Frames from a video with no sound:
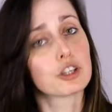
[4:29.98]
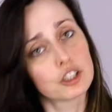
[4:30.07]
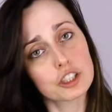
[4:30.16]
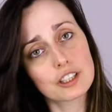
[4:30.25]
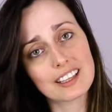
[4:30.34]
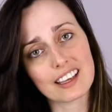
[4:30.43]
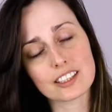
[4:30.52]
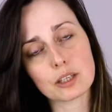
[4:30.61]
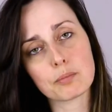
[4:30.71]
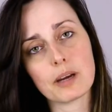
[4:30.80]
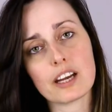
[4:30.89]
a good
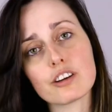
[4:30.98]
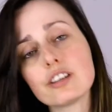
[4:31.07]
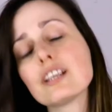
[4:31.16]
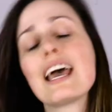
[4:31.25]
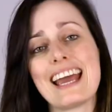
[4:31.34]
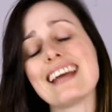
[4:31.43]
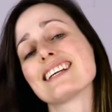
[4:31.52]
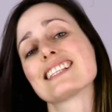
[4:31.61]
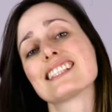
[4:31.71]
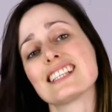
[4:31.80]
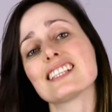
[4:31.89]
landing pattern, and
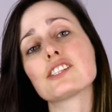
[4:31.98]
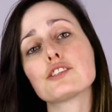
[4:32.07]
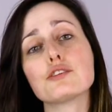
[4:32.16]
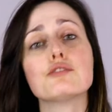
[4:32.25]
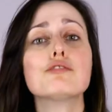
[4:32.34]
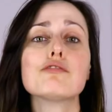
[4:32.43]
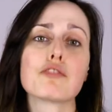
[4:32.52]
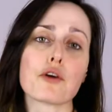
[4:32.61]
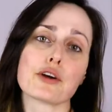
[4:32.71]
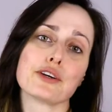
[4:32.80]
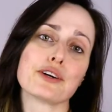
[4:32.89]
assist you
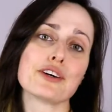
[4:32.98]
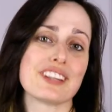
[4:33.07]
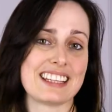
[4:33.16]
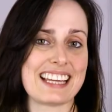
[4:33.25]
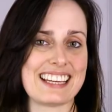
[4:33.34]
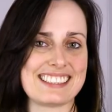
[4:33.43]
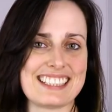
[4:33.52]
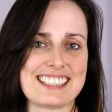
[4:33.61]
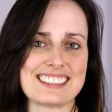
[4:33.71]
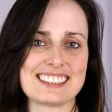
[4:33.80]
for your landing.